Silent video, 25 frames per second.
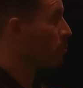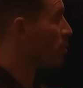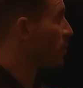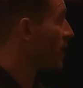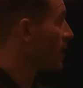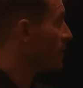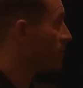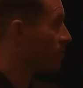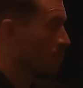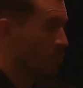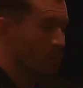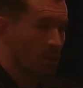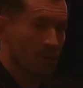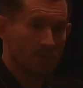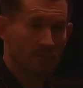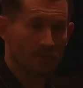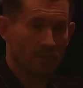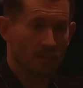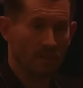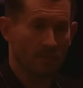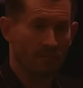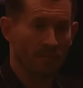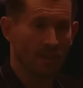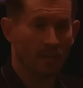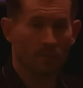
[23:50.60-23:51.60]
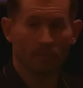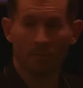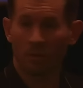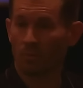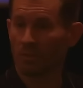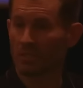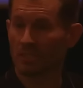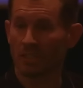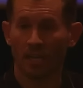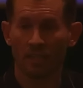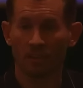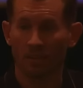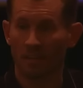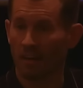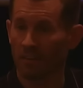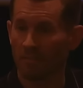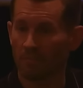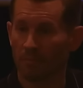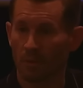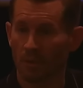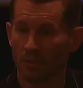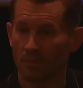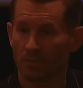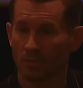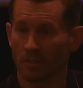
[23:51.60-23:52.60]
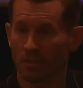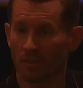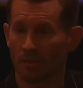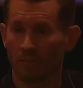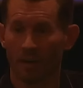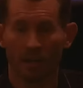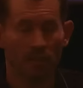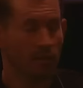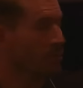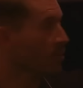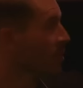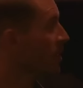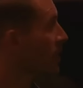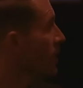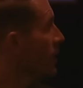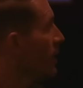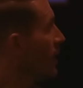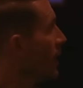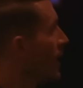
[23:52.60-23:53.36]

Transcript: believe in personal development, which I love personal development,